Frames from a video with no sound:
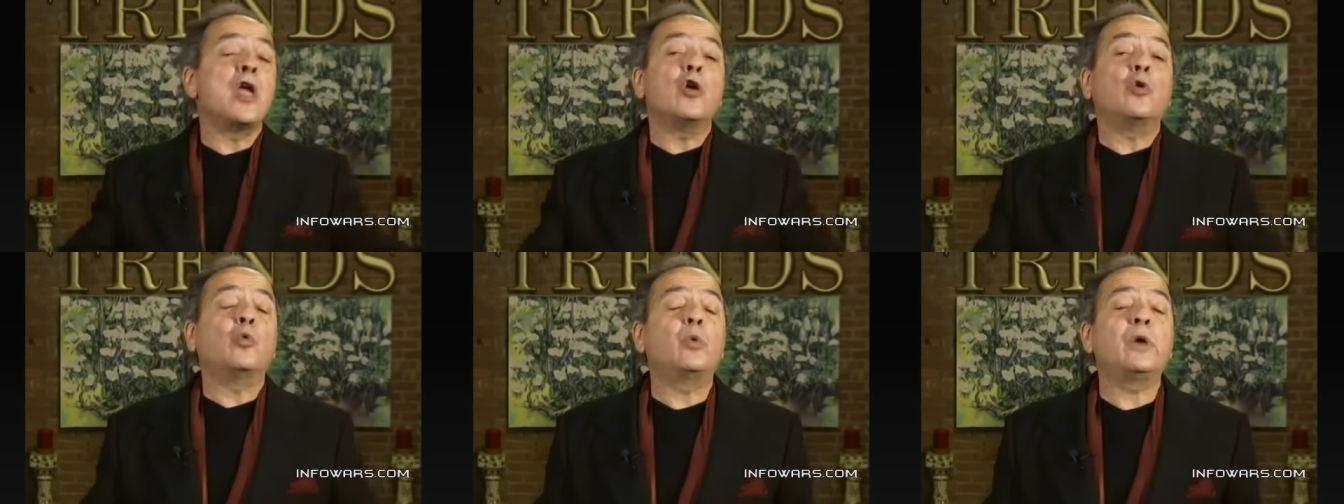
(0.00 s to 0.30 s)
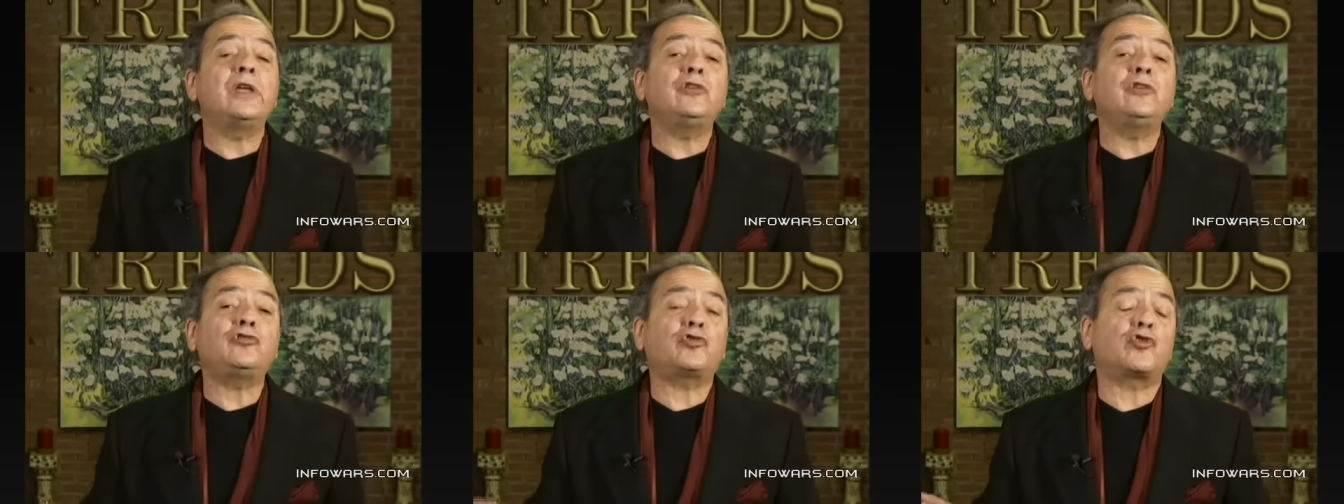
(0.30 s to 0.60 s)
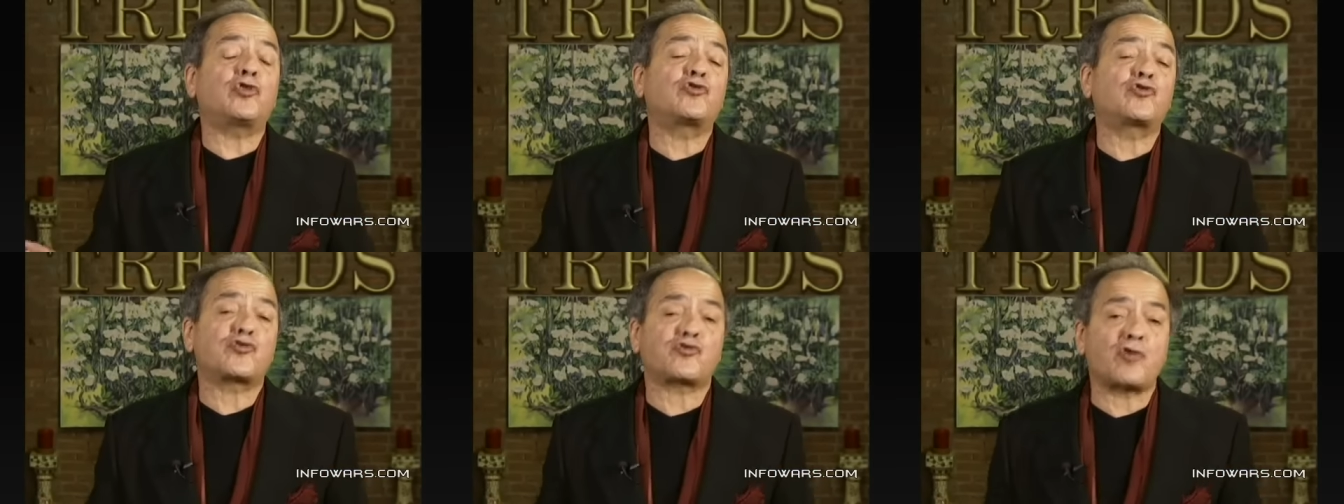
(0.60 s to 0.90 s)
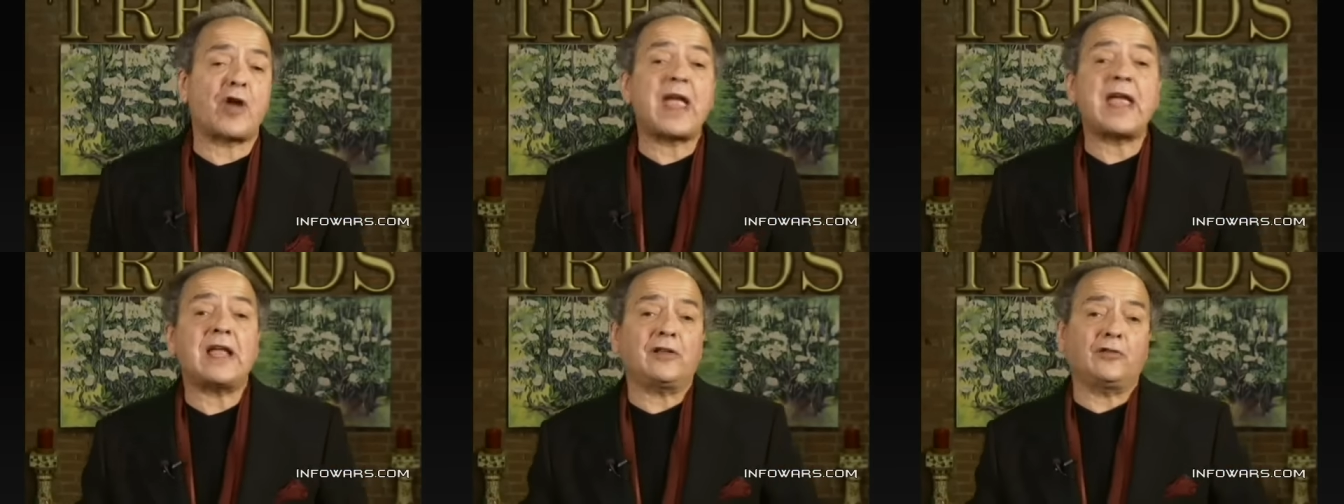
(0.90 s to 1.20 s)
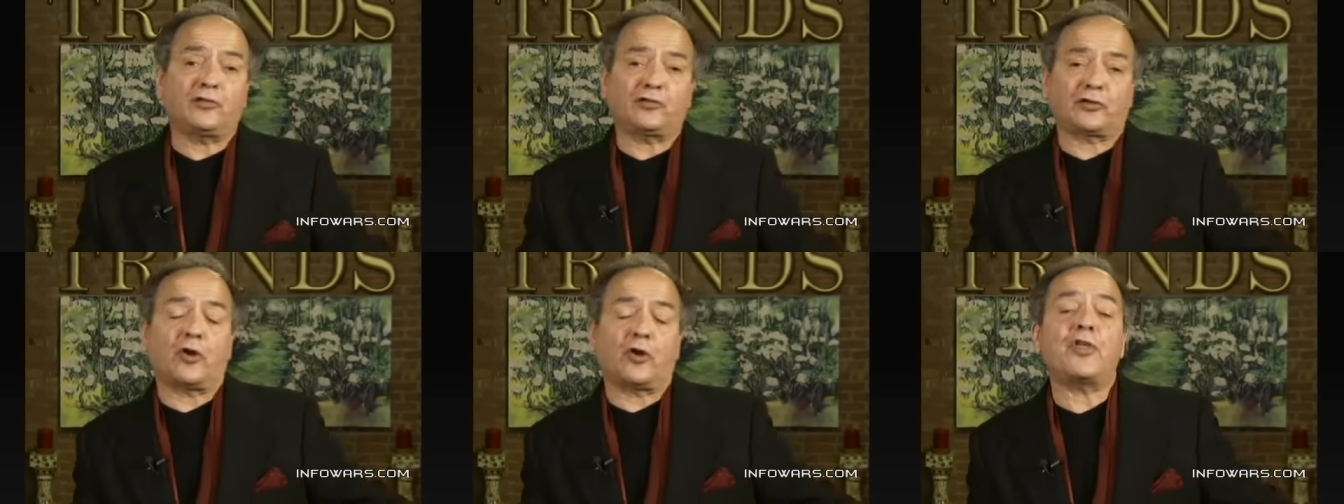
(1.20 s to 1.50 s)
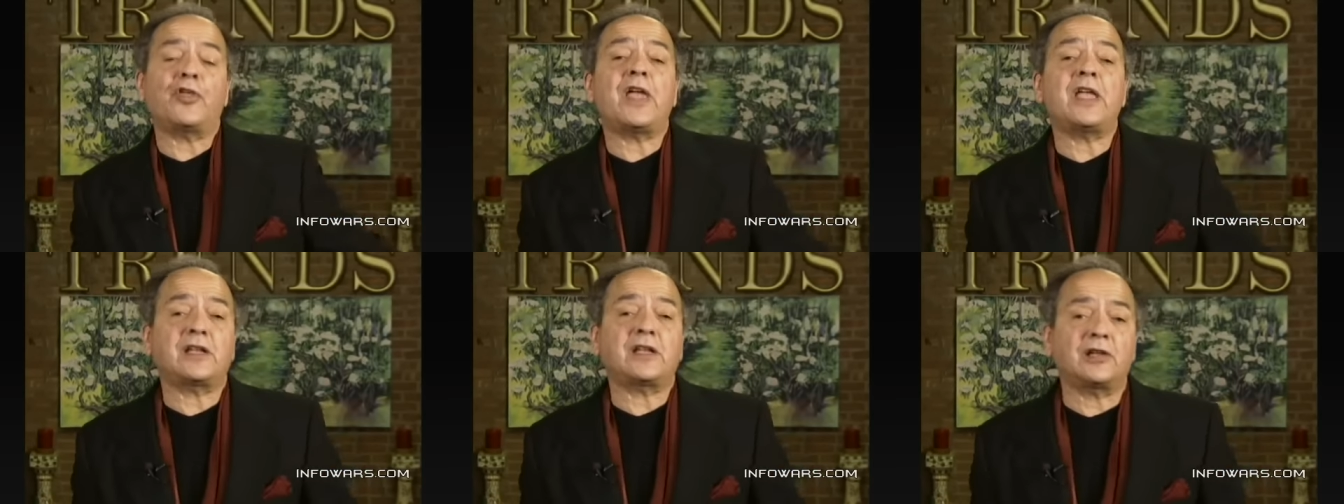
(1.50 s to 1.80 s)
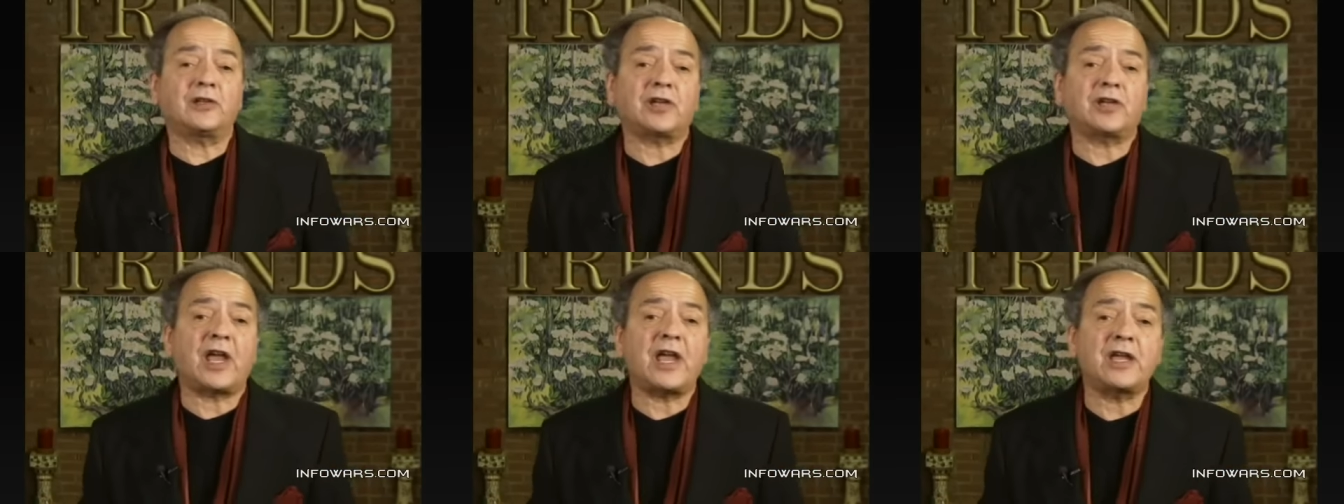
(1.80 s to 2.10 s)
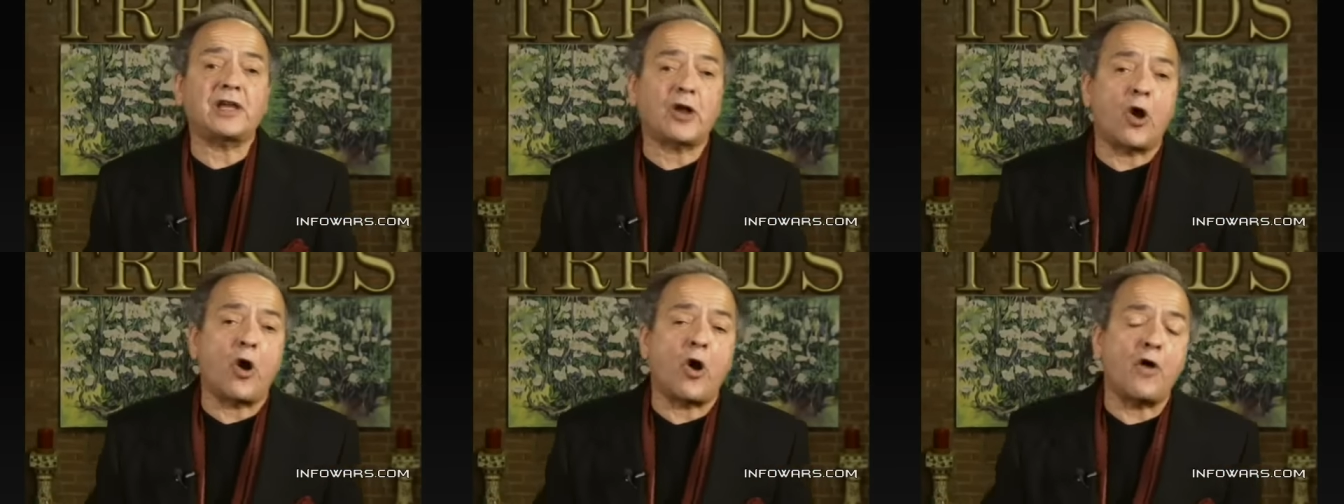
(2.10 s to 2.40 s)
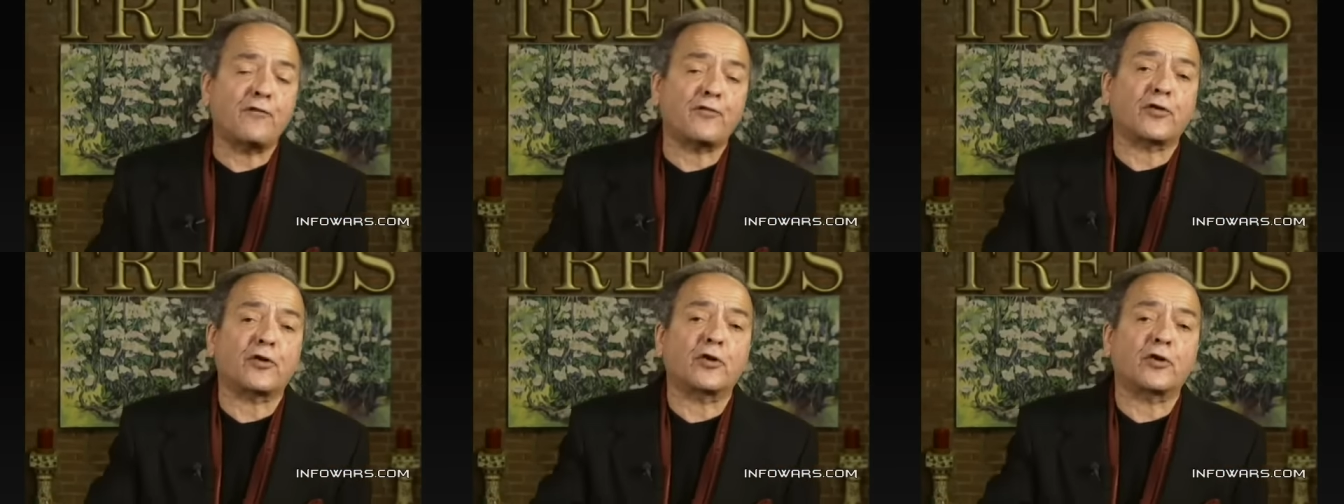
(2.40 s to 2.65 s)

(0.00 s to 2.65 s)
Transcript: we should train so they could take over,